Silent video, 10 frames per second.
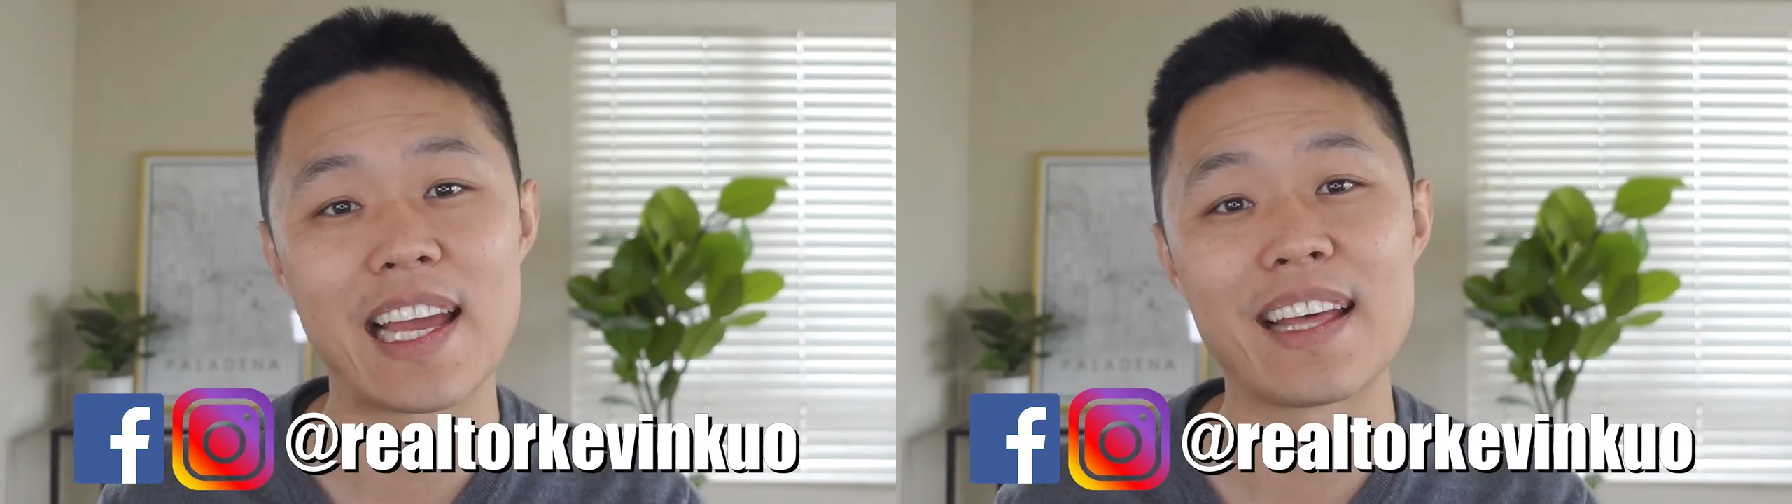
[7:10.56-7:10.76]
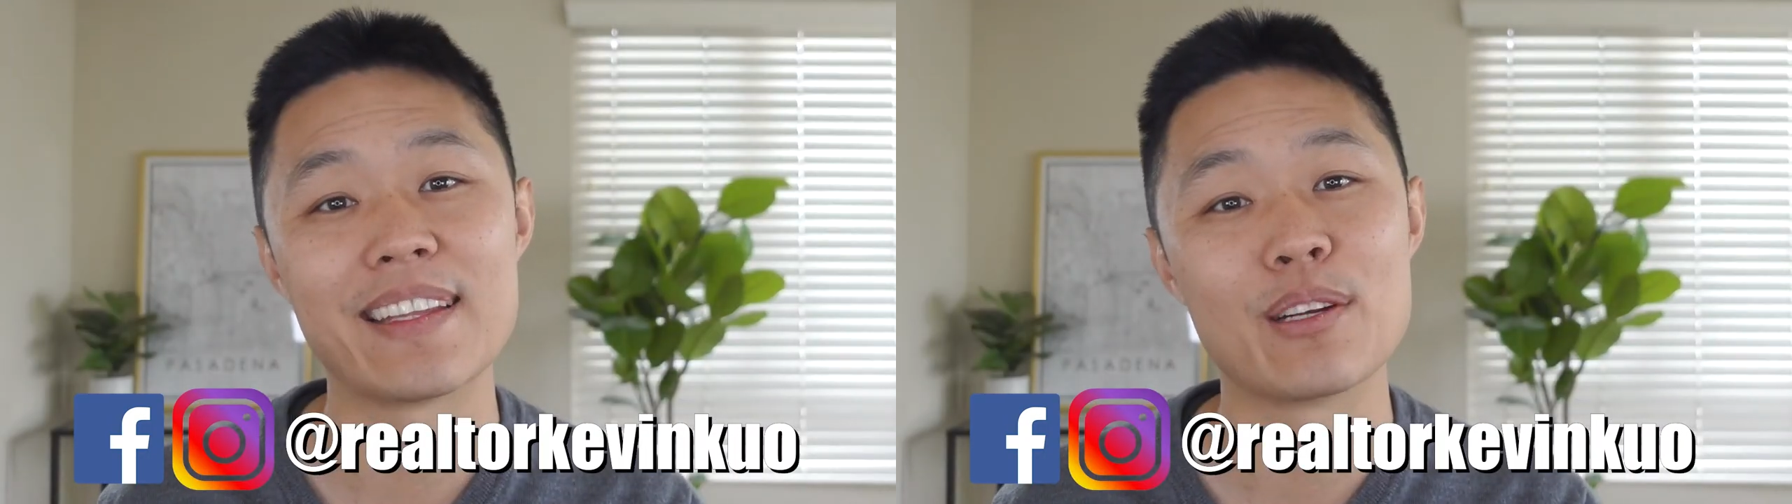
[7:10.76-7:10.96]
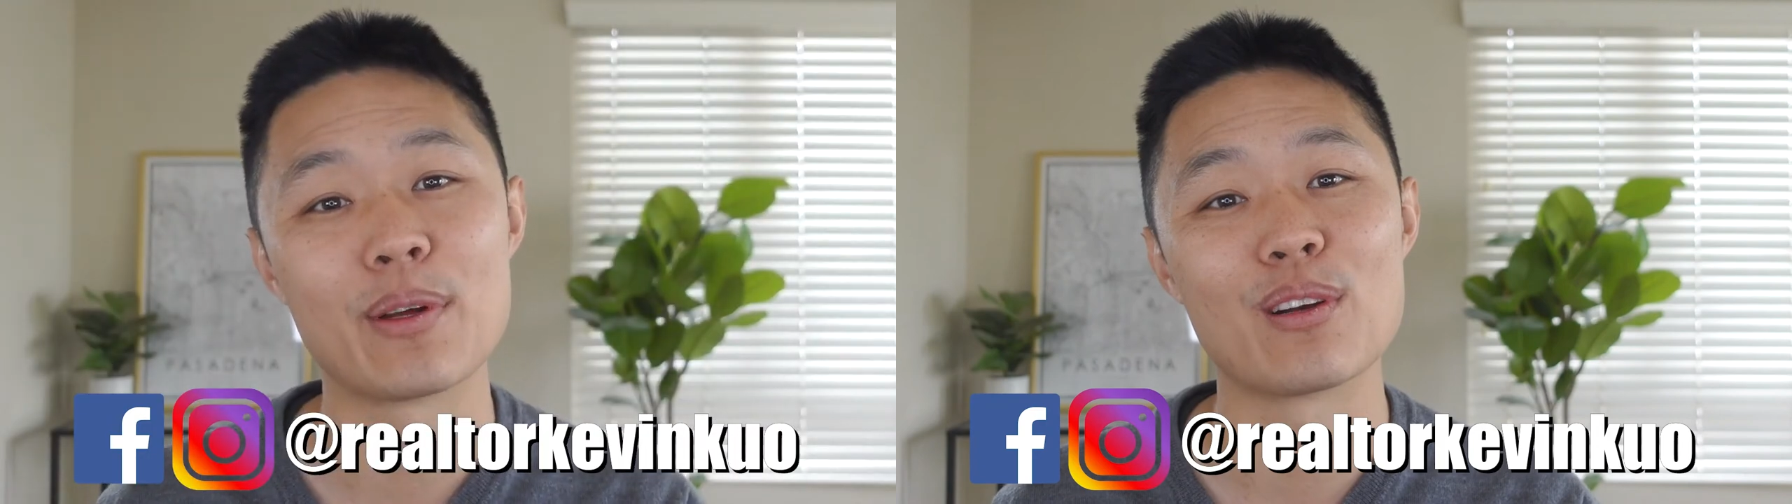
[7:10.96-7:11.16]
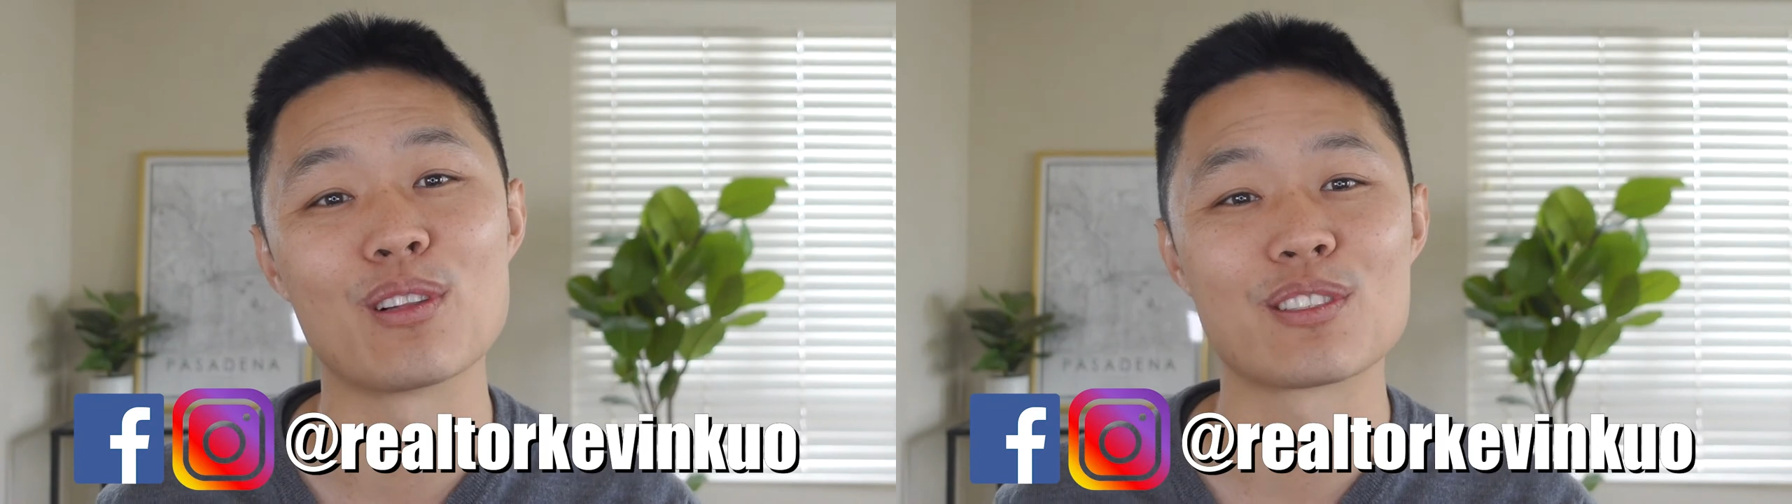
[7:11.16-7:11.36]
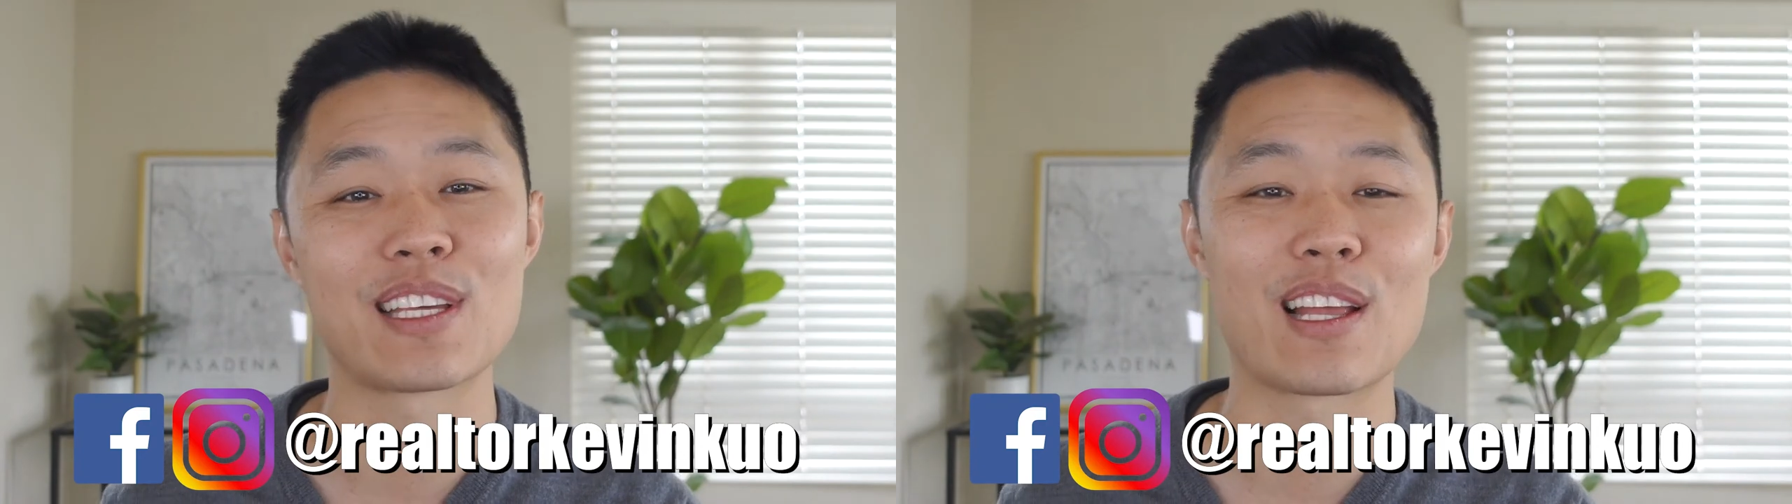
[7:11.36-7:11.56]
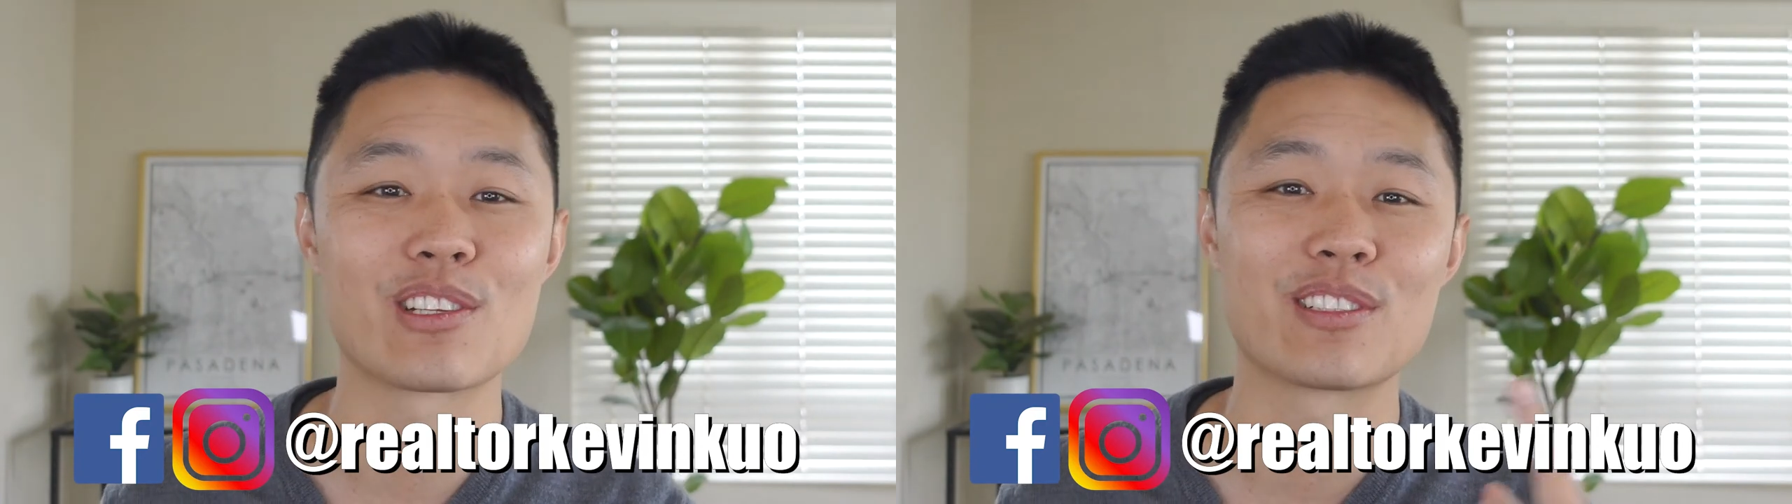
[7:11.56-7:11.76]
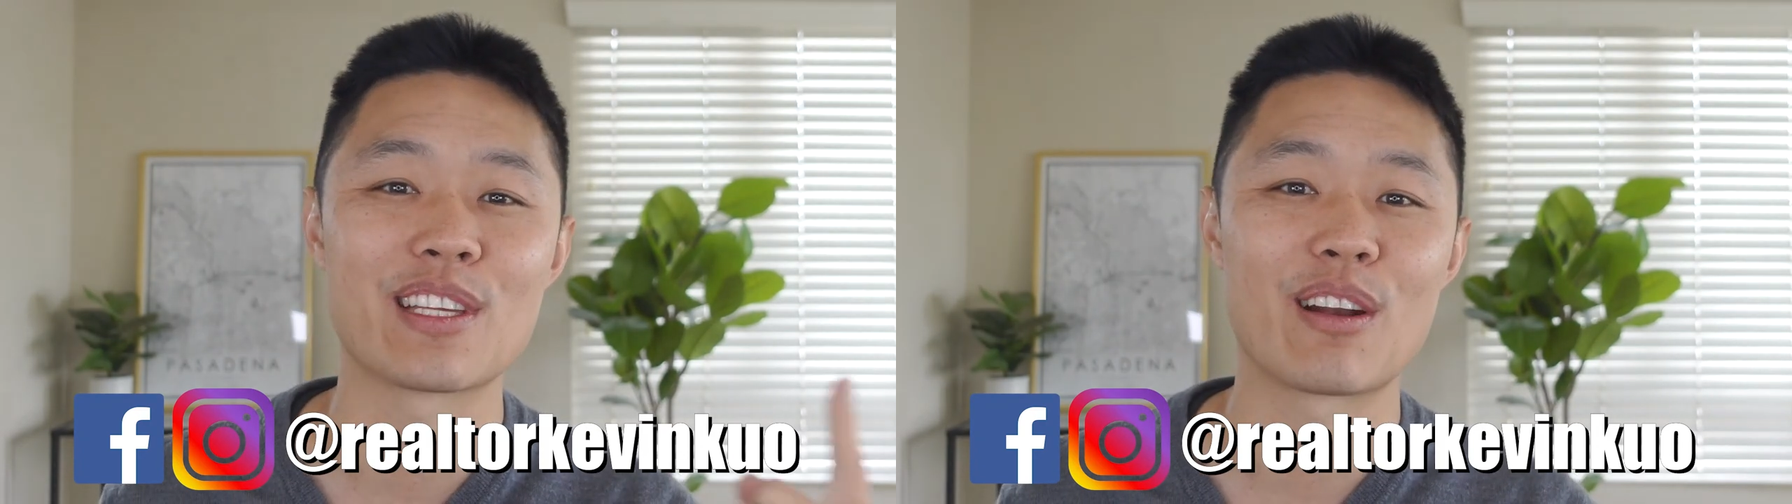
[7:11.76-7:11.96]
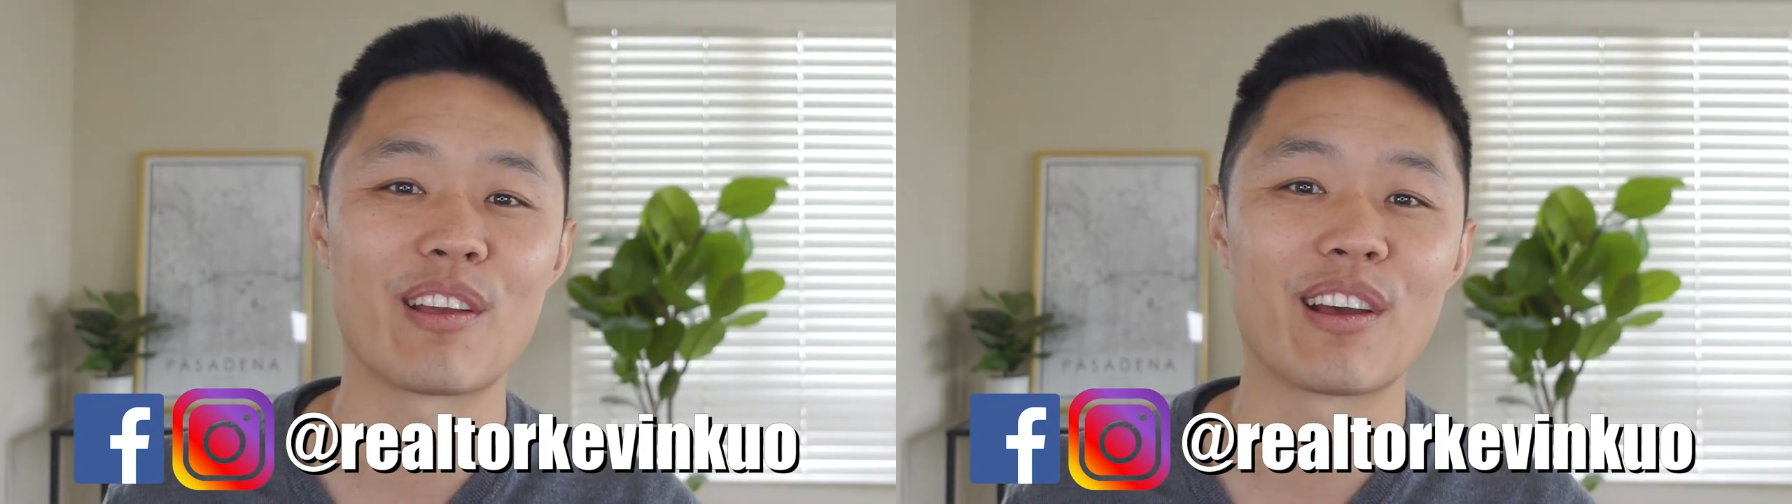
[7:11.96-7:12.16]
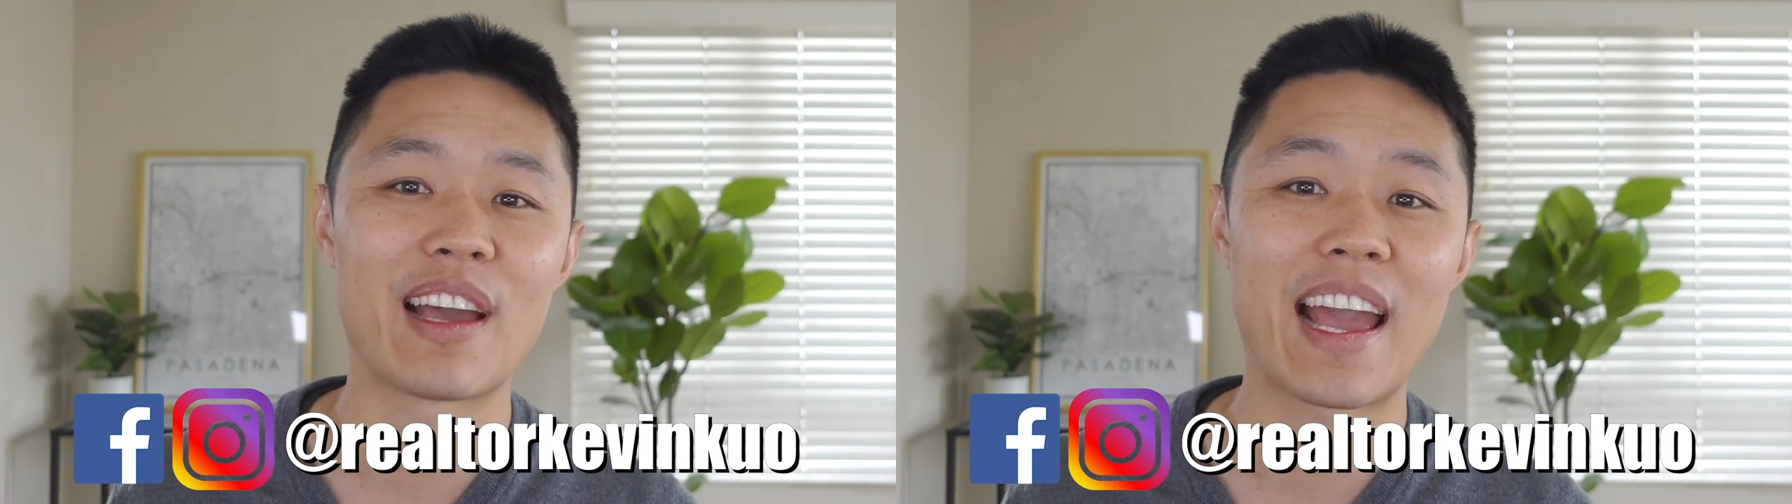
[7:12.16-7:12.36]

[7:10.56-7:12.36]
and the greater Los Angeles area,